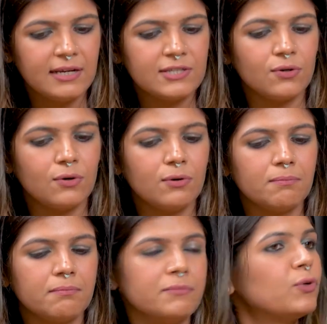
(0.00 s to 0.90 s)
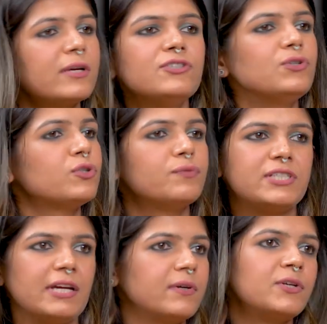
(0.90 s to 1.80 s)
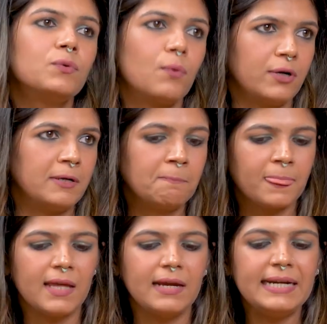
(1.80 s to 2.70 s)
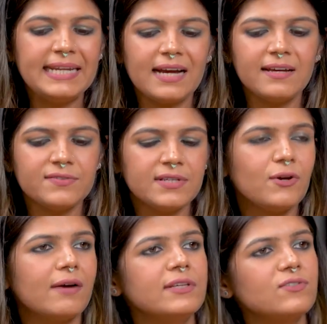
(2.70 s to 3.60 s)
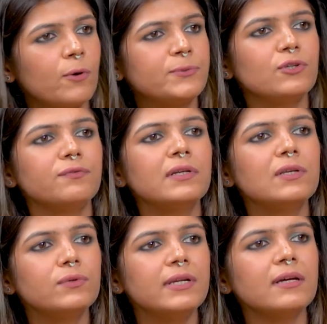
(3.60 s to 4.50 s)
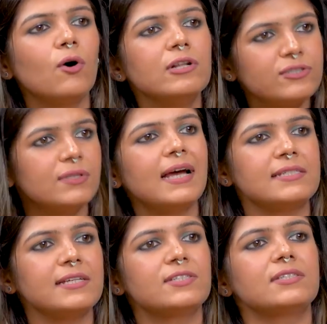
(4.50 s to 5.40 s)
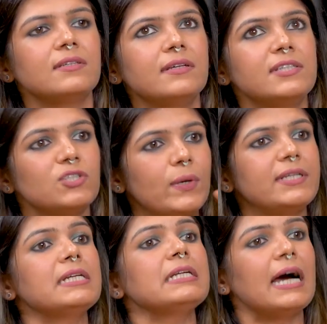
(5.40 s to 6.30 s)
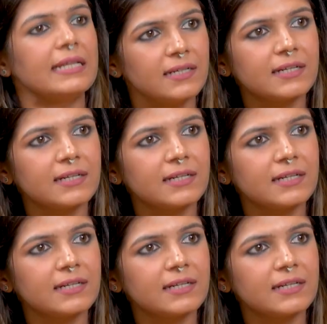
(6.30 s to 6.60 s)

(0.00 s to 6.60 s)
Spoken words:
So you can choose whichever you want. In DIFC, you have this option of including also the assets situated in other